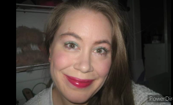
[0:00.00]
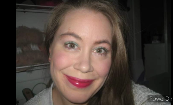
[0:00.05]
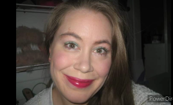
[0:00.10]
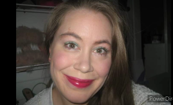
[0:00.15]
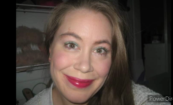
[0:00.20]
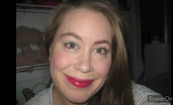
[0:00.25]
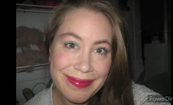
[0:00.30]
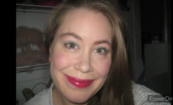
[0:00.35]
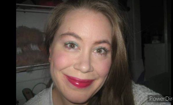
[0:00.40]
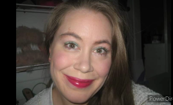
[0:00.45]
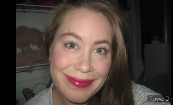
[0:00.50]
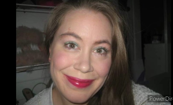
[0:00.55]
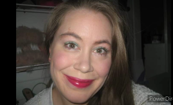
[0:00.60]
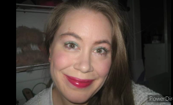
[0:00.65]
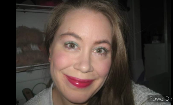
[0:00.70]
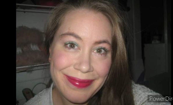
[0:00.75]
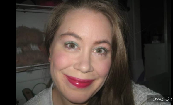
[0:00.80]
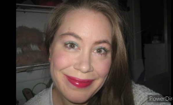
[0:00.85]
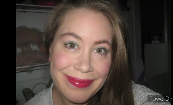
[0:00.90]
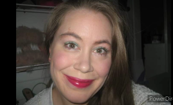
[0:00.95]

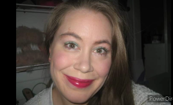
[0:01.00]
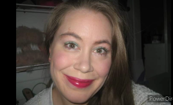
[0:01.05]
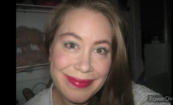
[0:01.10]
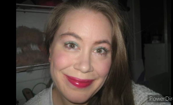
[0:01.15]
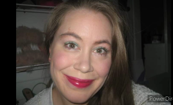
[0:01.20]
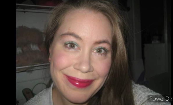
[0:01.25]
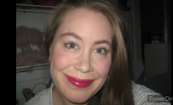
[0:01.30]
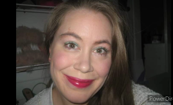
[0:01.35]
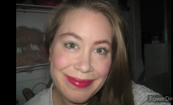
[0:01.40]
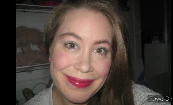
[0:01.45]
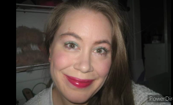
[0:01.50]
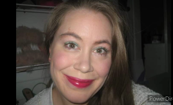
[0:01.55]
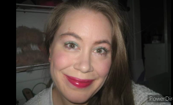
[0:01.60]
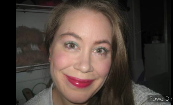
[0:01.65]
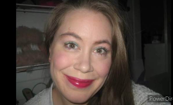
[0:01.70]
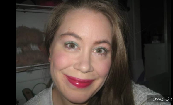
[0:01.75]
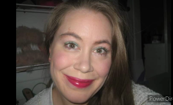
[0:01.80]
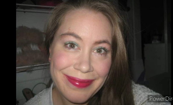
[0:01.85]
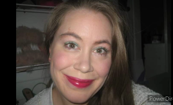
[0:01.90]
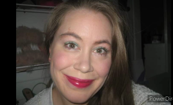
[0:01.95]

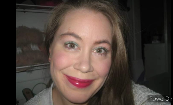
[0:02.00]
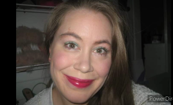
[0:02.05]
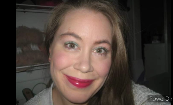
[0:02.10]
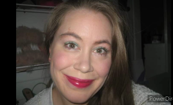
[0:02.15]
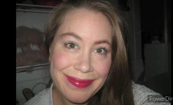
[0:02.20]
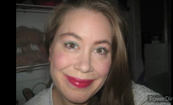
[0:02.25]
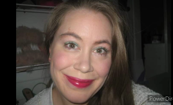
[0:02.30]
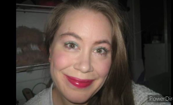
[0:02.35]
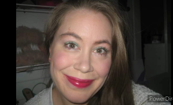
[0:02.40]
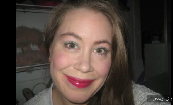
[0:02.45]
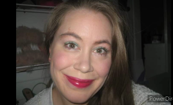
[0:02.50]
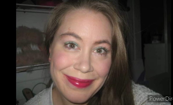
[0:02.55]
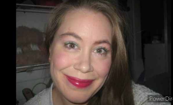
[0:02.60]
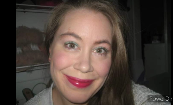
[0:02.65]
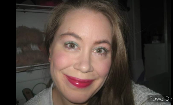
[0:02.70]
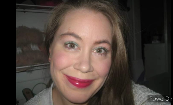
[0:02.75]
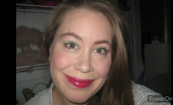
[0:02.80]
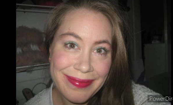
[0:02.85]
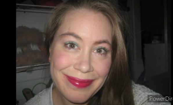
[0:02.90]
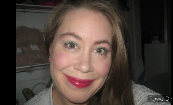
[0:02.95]

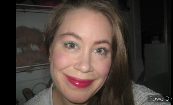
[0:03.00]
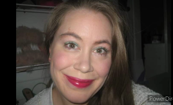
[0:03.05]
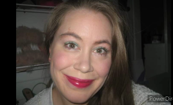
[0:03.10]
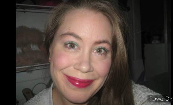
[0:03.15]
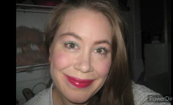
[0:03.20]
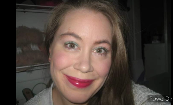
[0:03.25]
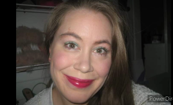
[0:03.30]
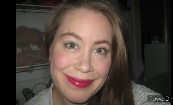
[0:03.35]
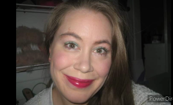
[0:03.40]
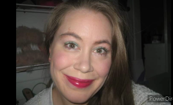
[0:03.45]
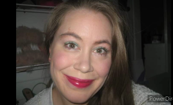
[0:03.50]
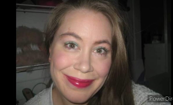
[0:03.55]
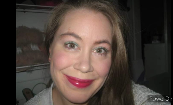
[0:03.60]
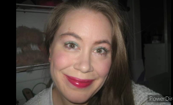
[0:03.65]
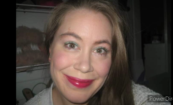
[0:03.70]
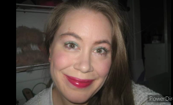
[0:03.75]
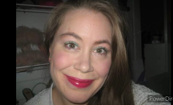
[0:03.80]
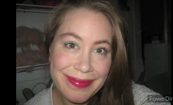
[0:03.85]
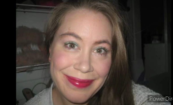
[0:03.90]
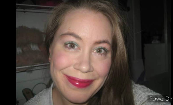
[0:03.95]

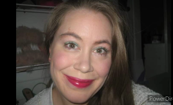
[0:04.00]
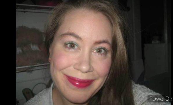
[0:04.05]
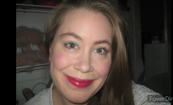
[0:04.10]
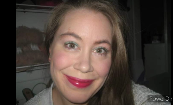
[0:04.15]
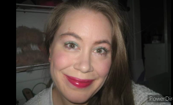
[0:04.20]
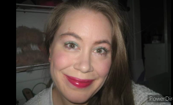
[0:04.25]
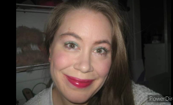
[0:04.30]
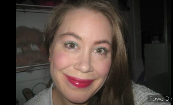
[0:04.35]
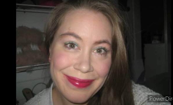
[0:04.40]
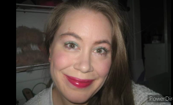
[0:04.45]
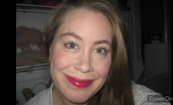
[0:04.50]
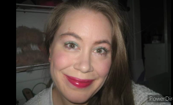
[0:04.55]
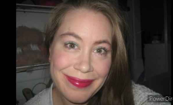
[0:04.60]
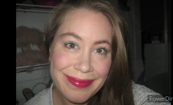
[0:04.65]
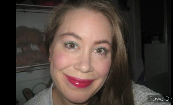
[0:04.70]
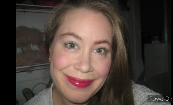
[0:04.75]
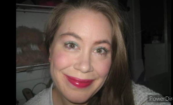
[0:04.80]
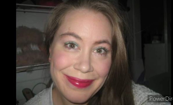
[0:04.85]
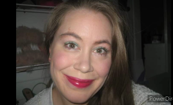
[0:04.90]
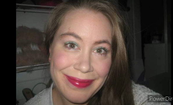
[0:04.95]

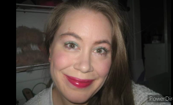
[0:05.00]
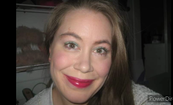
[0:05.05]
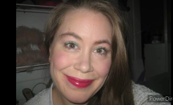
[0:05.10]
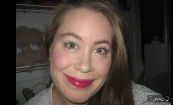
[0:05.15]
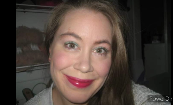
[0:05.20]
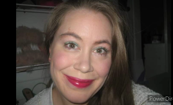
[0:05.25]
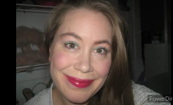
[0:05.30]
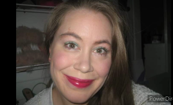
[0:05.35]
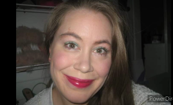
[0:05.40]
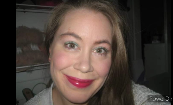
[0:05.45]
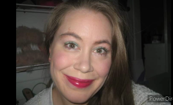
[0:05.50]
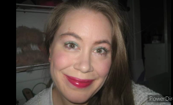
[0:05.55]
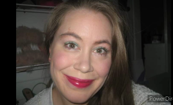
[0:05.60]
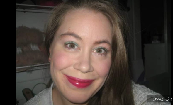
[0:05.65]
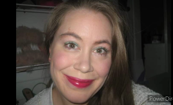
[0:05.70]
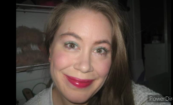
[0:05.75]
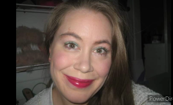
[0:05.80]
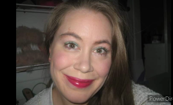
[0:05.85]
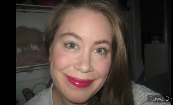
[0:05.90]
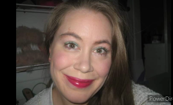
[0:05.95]

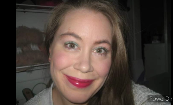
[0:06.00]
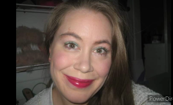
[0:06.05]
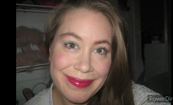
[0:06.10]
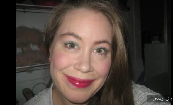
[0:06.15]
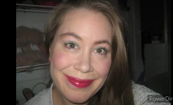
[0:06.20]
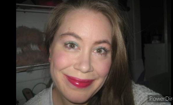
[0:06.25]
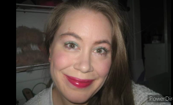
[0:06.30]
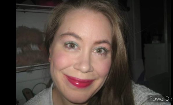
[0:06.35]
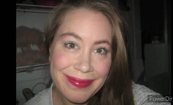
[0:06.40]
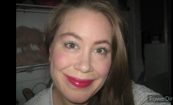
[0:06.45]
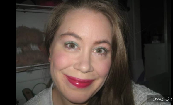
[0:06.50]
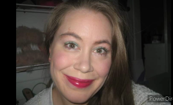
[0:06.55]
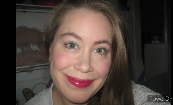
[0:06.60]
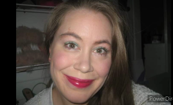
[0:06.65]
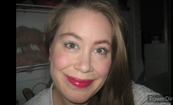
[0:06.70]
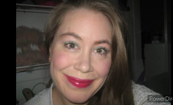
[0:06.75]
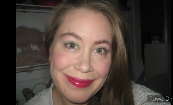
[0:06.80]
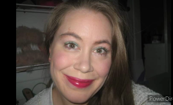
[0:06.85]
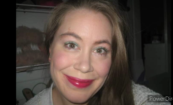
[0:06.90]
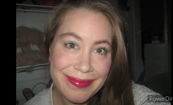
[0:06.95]

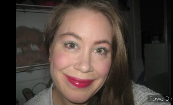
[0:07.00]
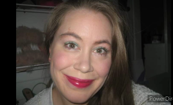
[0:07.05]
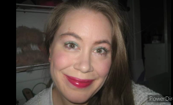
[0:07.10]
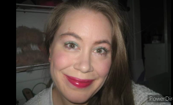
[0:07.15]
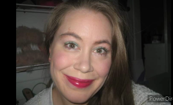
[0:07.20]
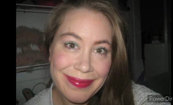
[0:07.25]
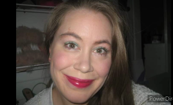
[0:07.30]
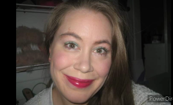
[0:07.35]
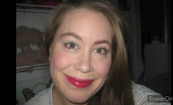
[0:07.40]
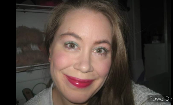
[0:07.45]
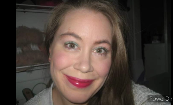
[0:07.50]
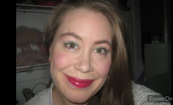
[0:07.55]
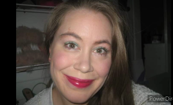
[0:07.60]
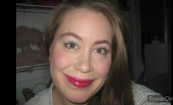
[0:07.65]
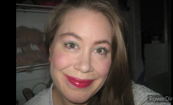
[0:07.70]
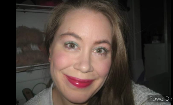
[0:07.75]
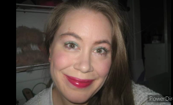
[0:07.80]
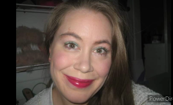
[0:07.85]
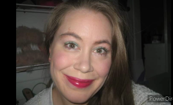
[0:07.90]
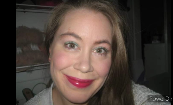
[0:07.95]
This is a still picture; no speech is visible.